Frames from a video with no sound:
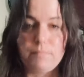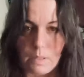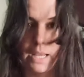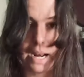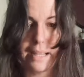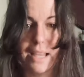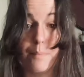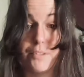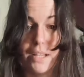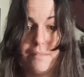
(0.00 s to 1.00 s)
and I
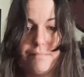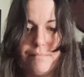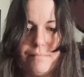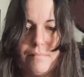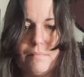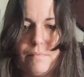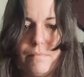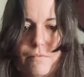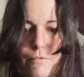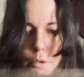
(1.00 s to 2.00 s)
kept it
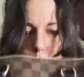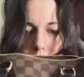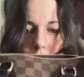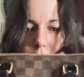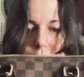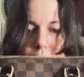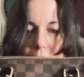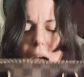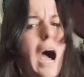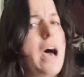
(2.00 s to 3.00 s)
for reals.
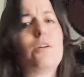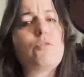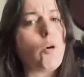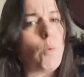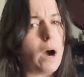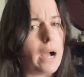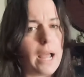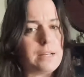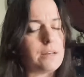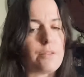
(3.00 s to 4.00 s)
I don't know why
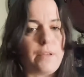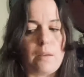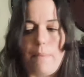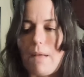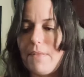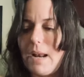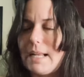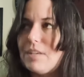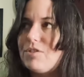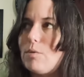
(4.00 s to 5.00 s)
I didn't think about that. I
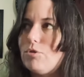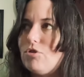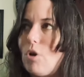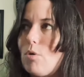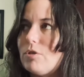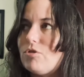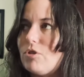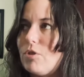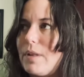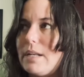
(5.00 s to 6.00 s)
guess I was so
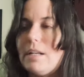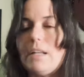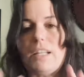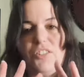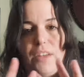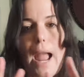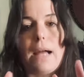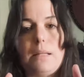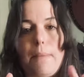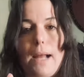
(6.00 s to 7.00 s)
concerned that it didn't
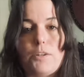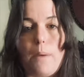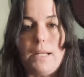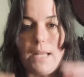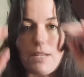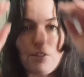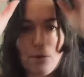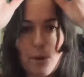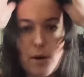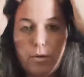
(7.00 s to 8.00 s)
exactly match my Daisy
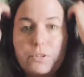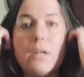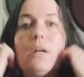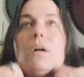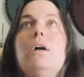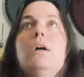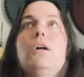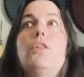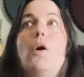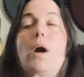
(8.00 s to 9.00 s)
Rose.
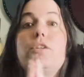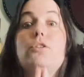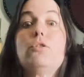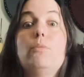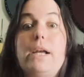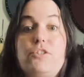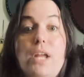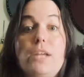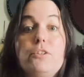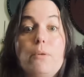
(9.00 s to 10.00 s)
Though I do wish,
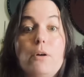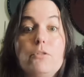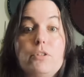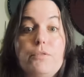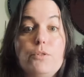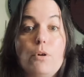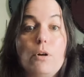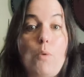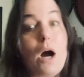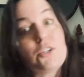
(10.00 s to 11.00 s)
Daisy Rose, if you are
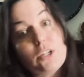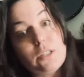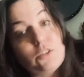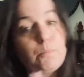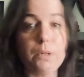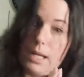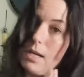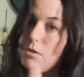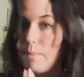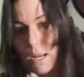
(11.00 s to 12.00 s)
watching this,
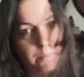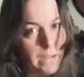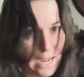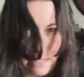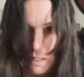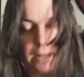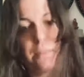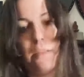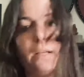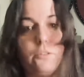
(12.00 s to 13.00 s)
please make a bag like
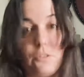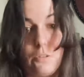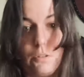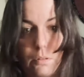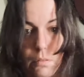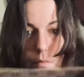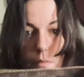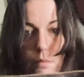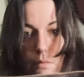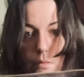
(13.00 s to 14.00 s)
this.
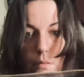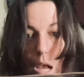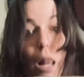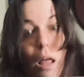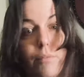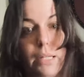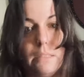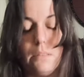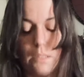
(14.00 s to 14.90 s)
I love it.